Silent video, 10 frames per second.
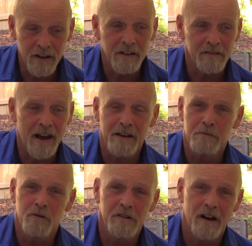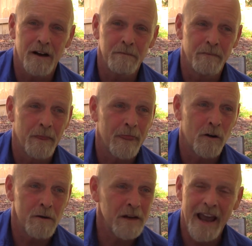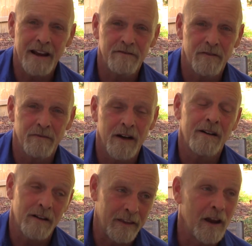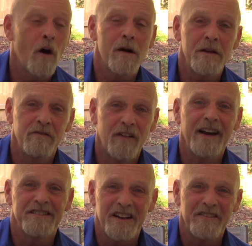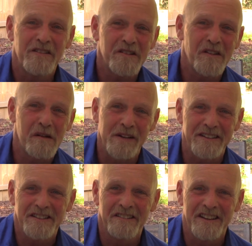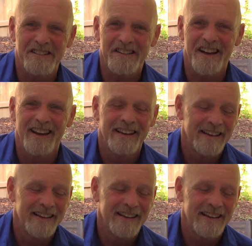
valuable job. The Army fights on their stomachs, so they say.